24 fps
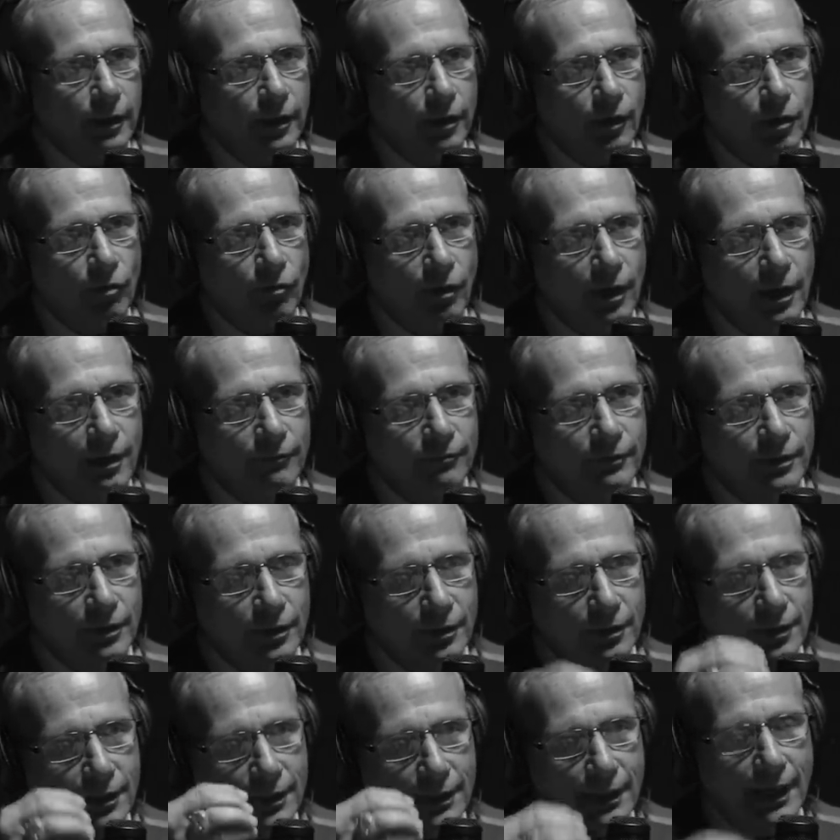aircraft,
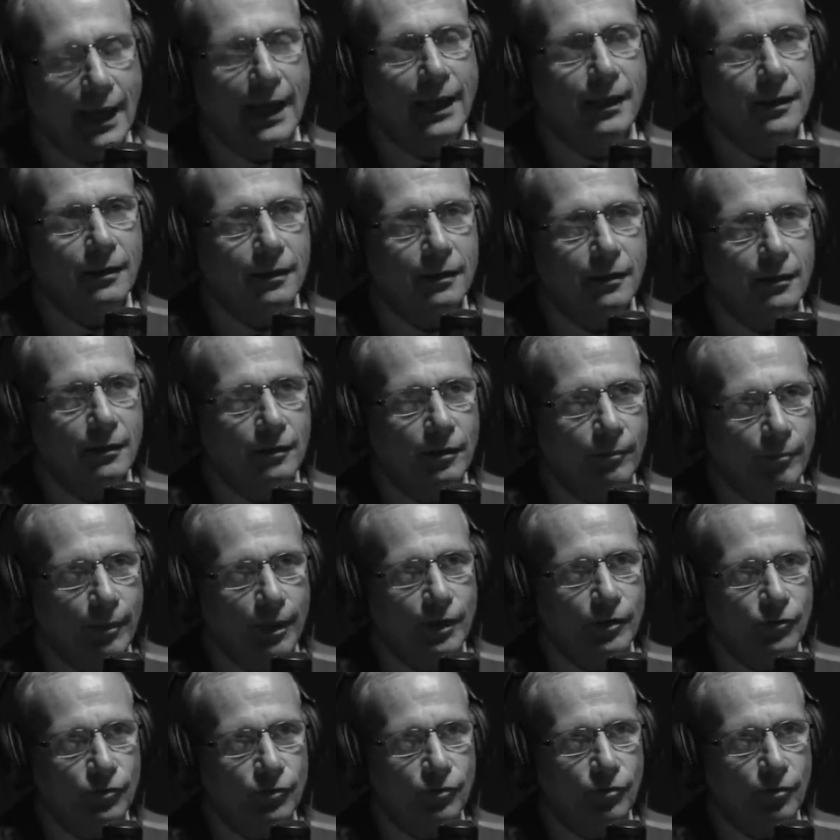you've got to
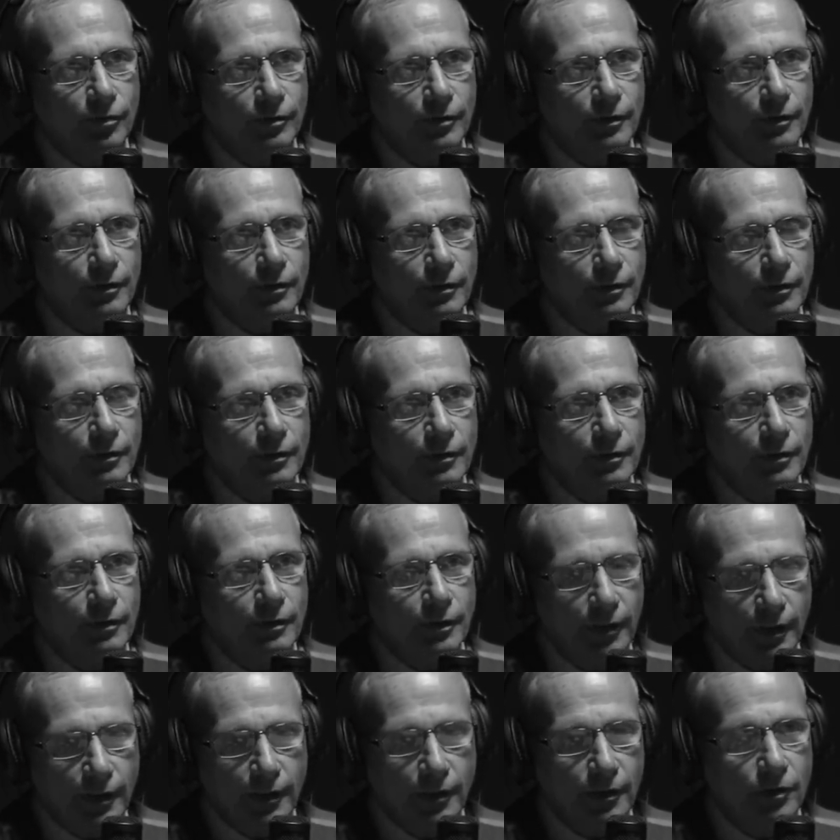make sure that
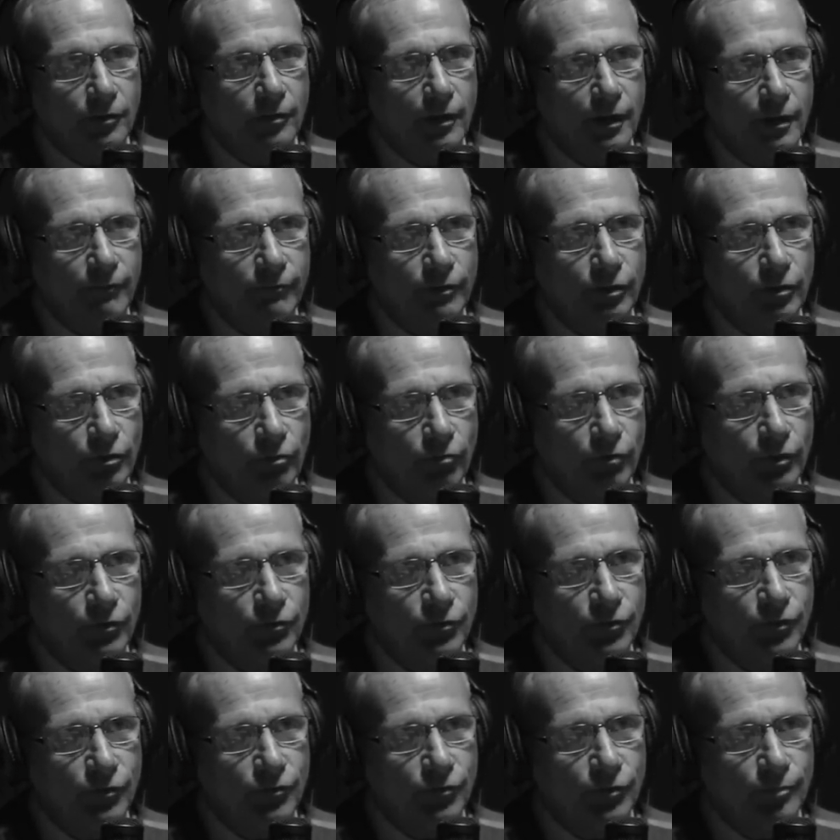that you have your
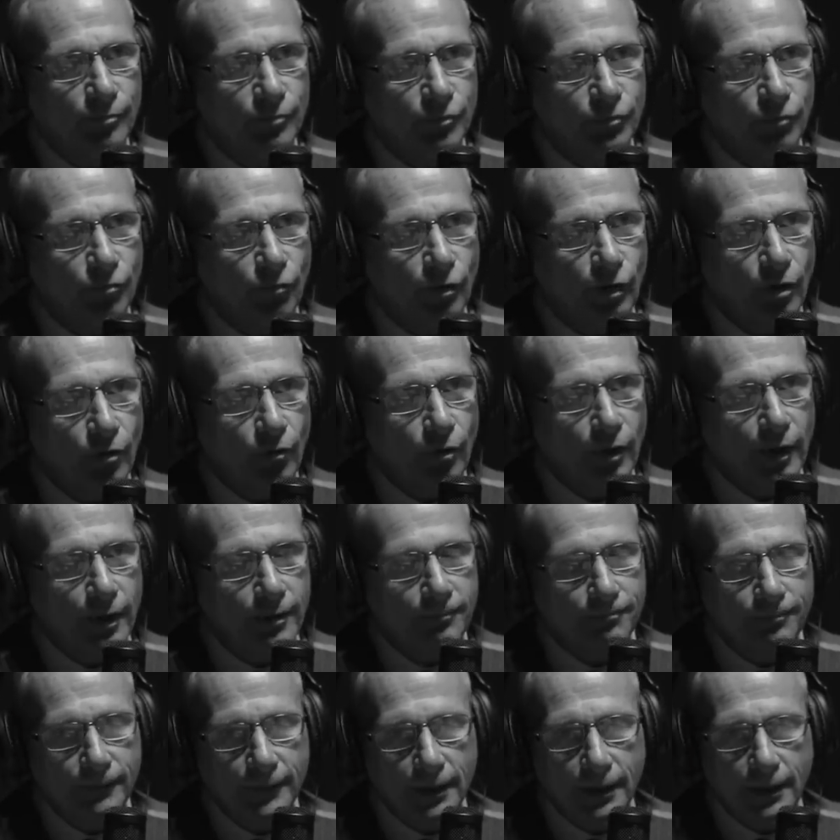grid system squared
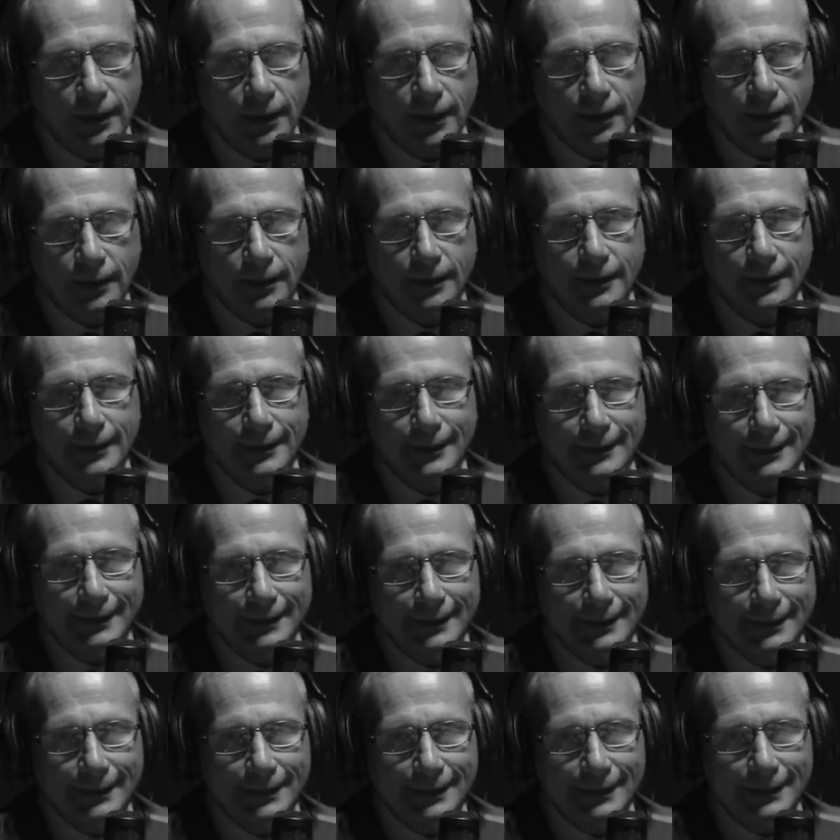away. And
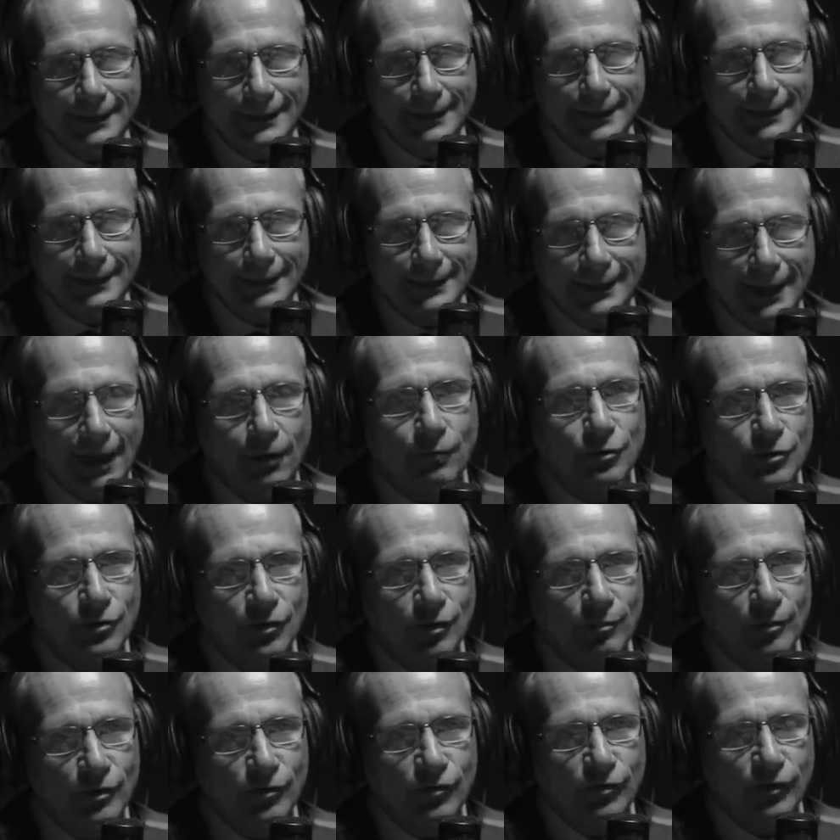that
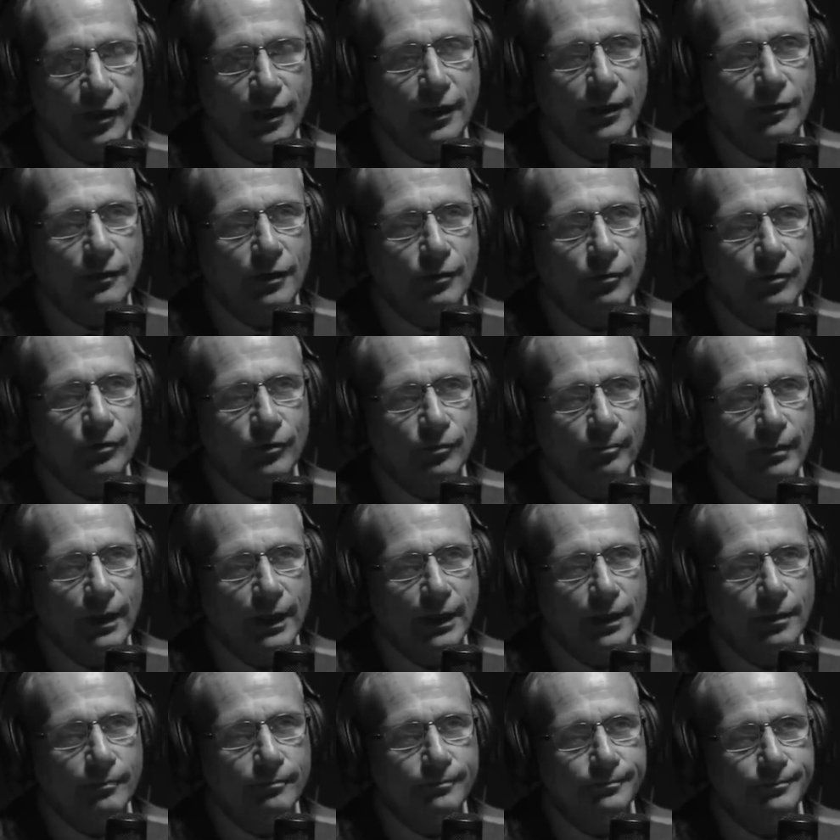was the mistake that was
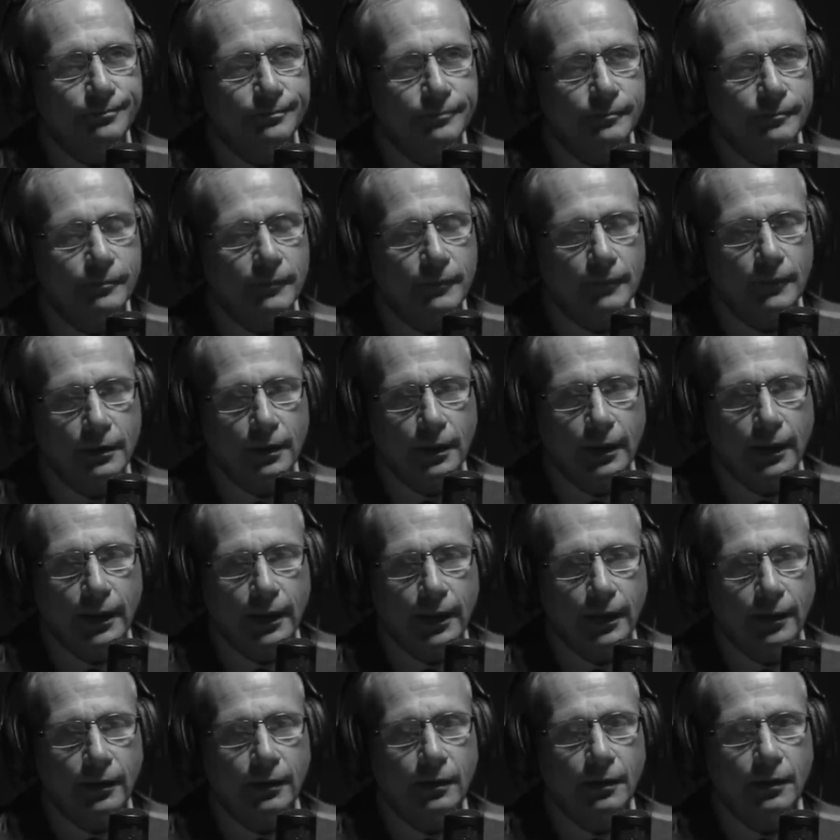made.
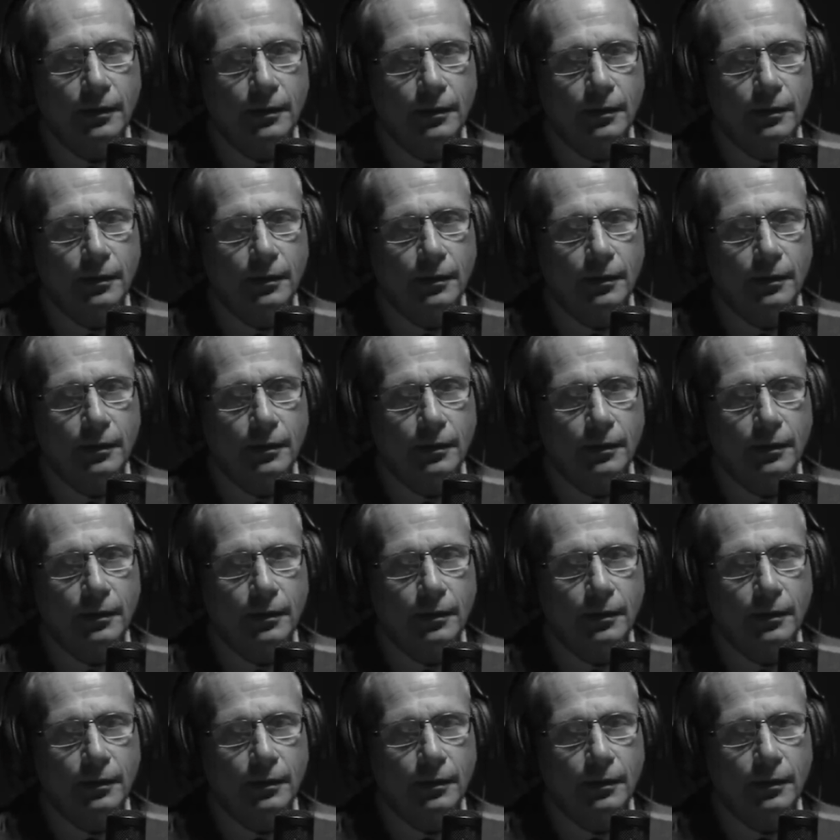And